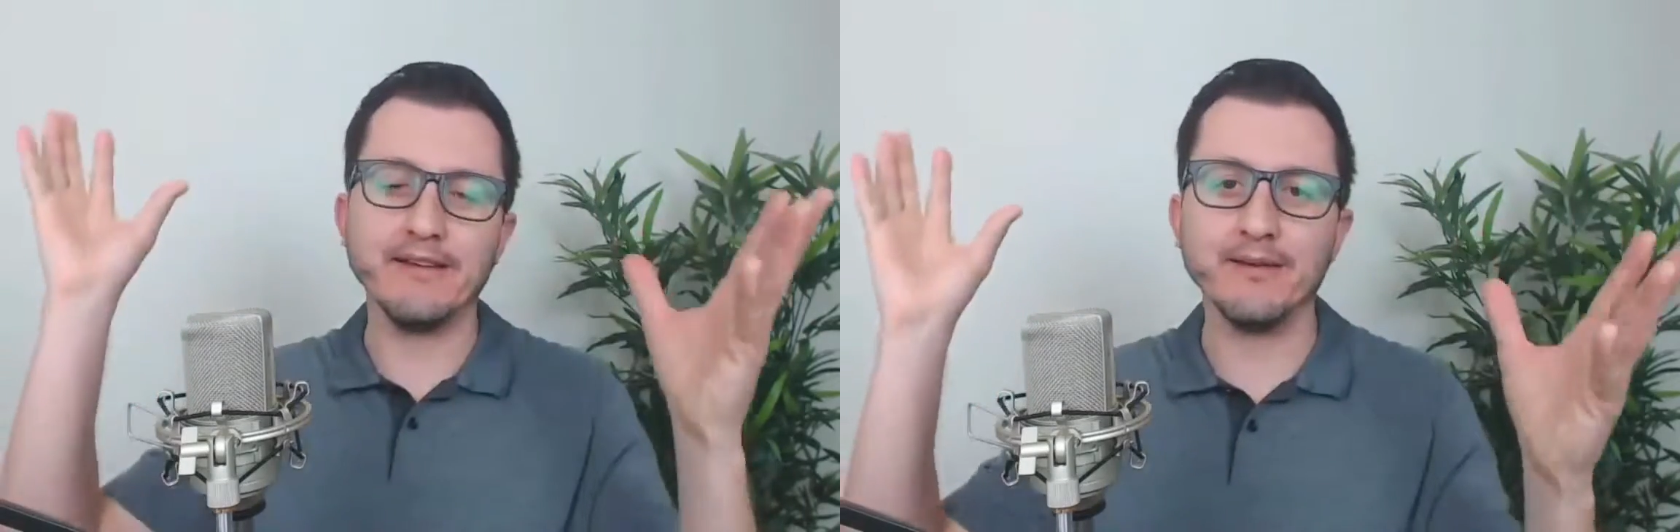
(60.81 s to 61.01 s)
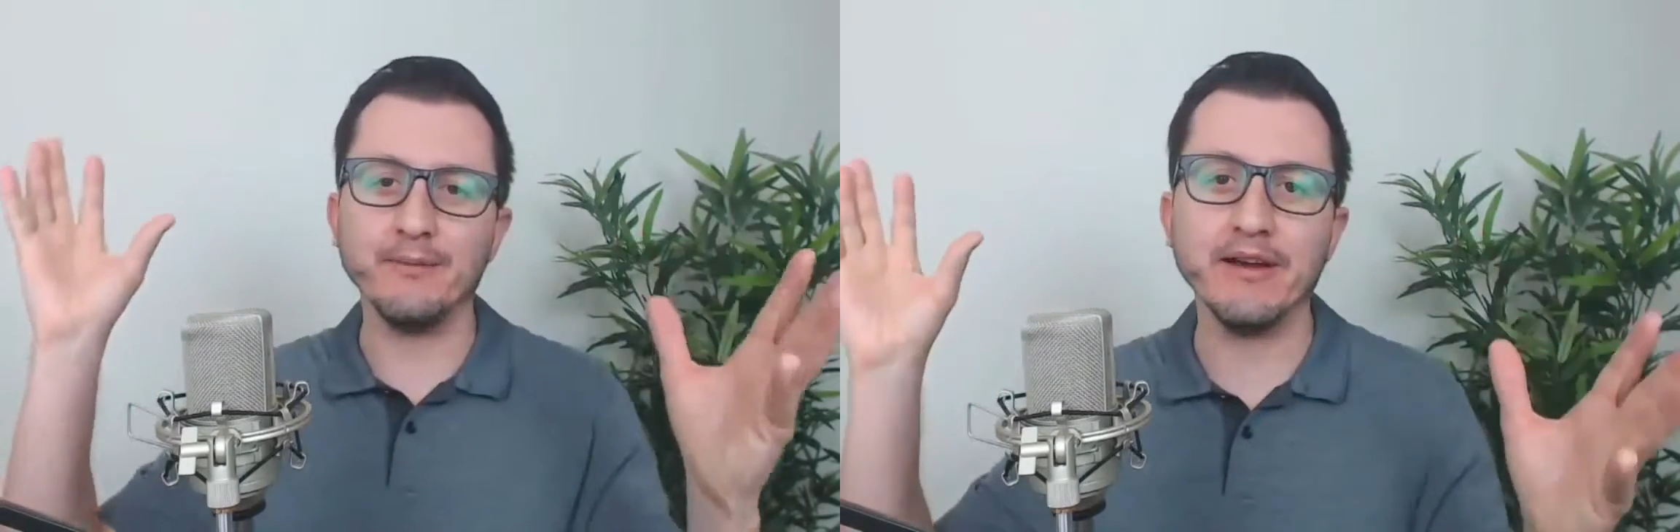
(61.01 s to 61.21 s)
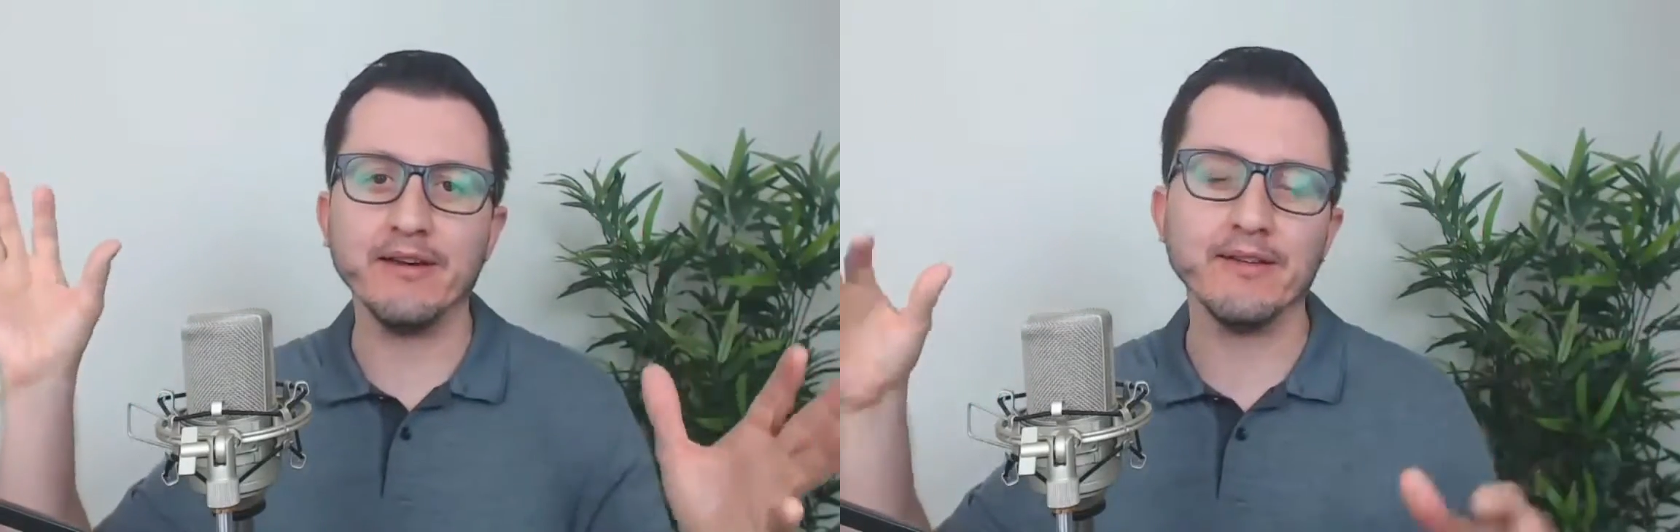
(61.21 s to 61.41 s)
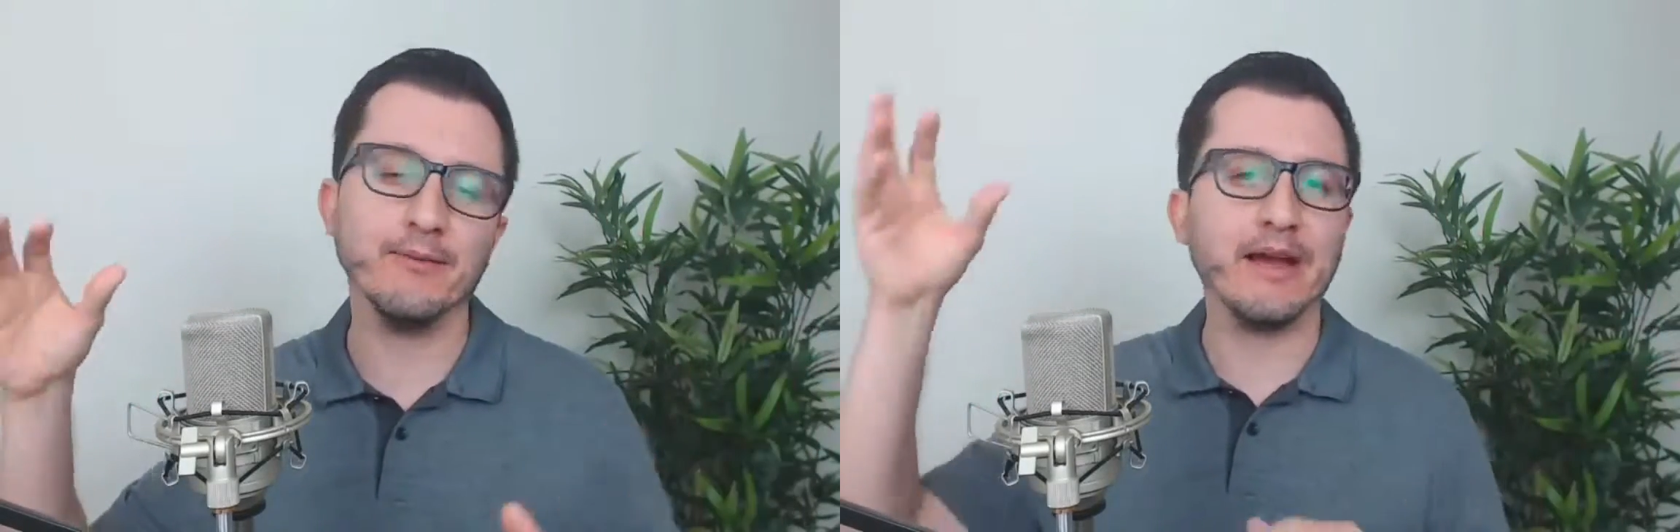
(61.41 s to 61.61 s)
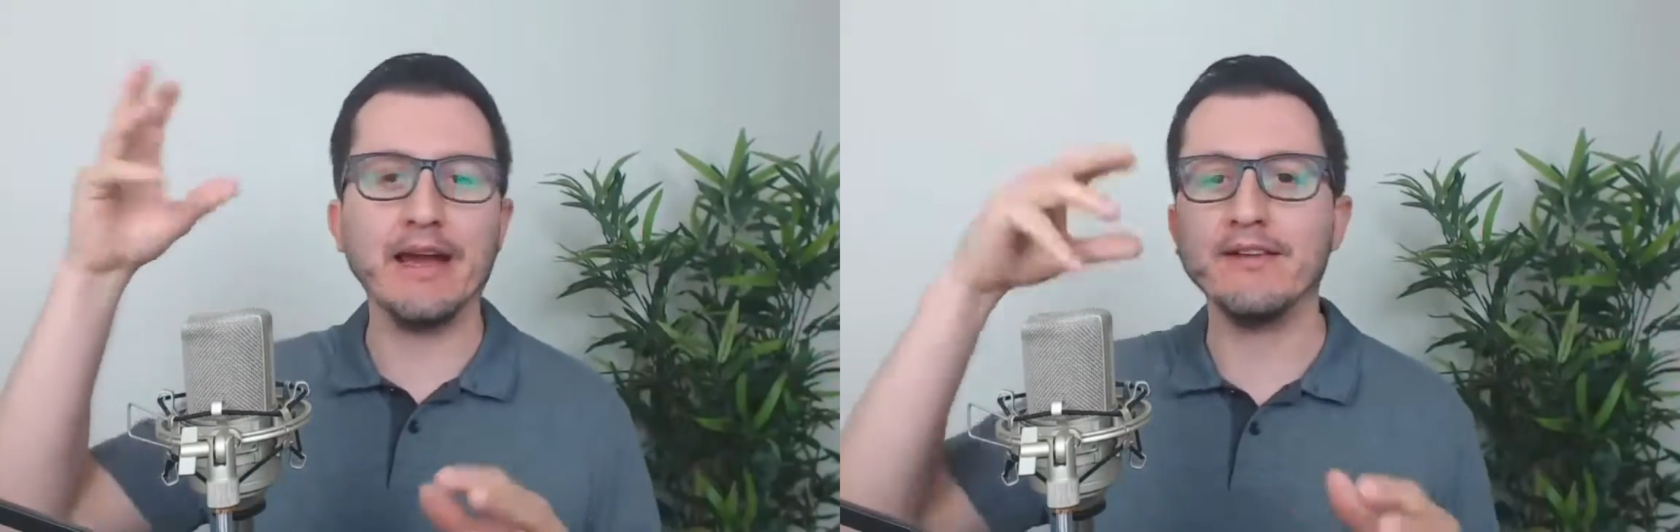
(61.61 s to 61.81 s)
disappears
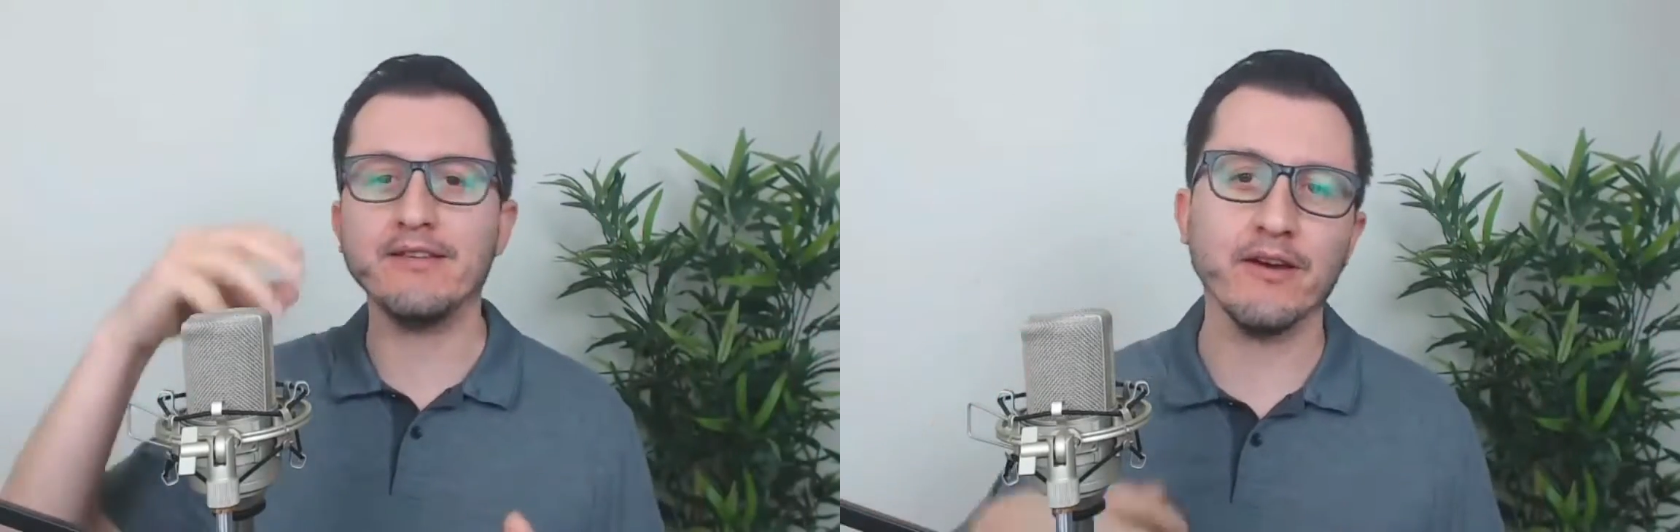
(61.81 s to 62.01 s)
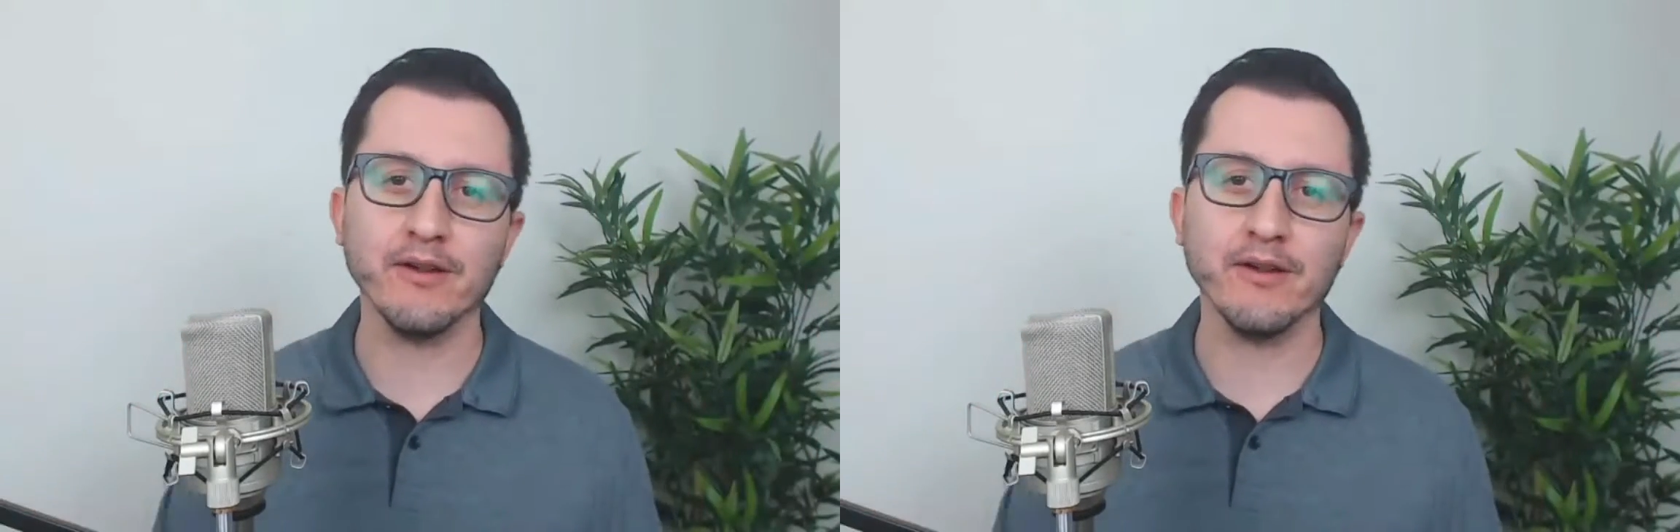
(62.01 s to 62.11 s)
and we got to start